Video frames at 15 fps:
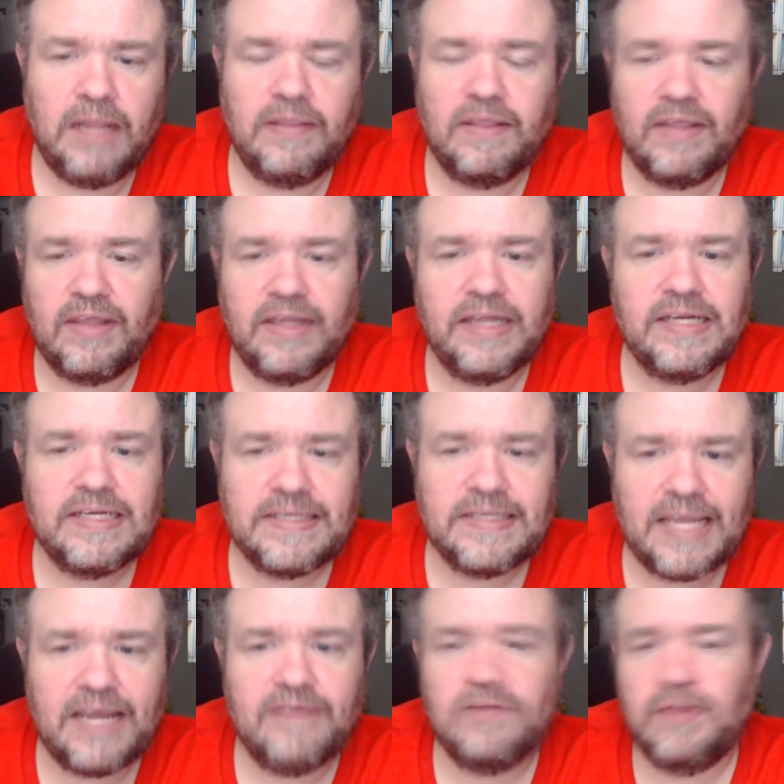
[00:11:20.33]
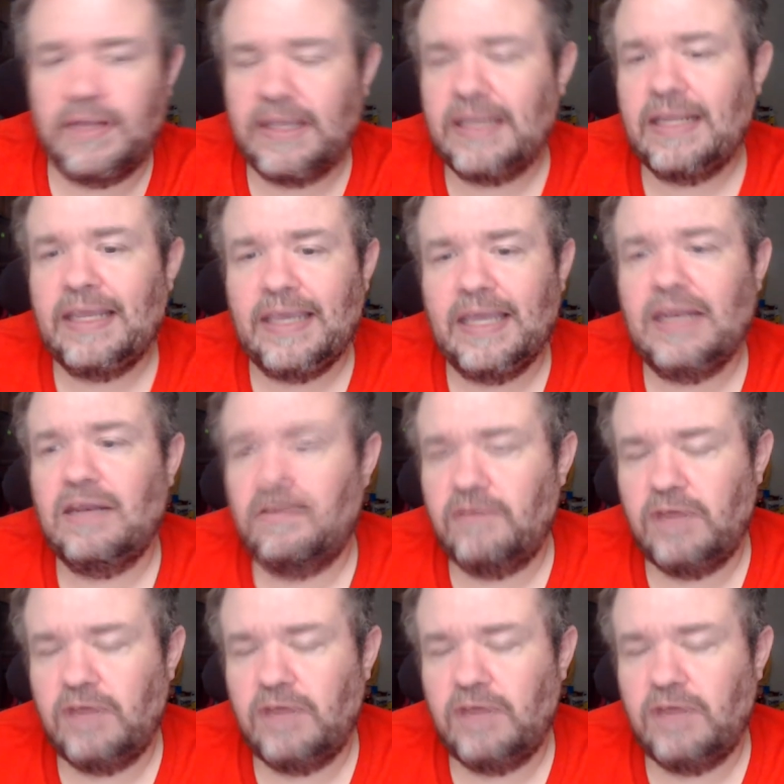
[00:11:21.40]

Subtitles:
that they need to save so they can get,